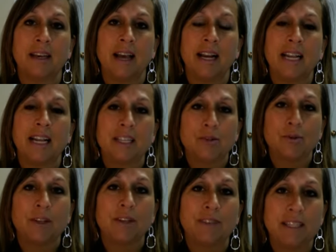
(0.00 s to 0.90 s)
And I had this
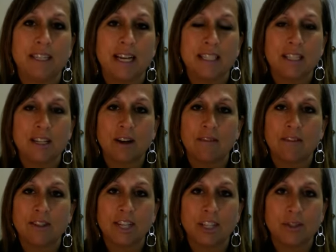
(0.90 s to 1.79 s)
really fantastic
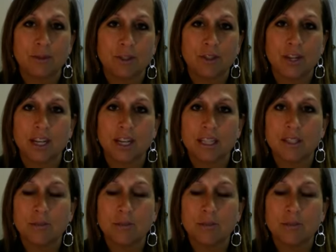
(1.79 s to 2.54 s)
conversation with Chuck this